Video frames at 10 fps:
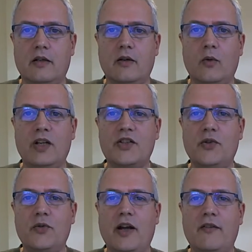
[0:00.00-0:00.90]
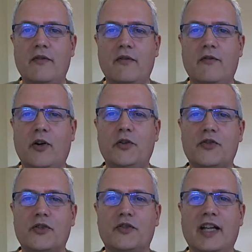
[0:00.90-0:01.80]
once you have
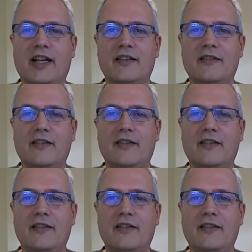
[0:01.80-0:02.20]
focused on that,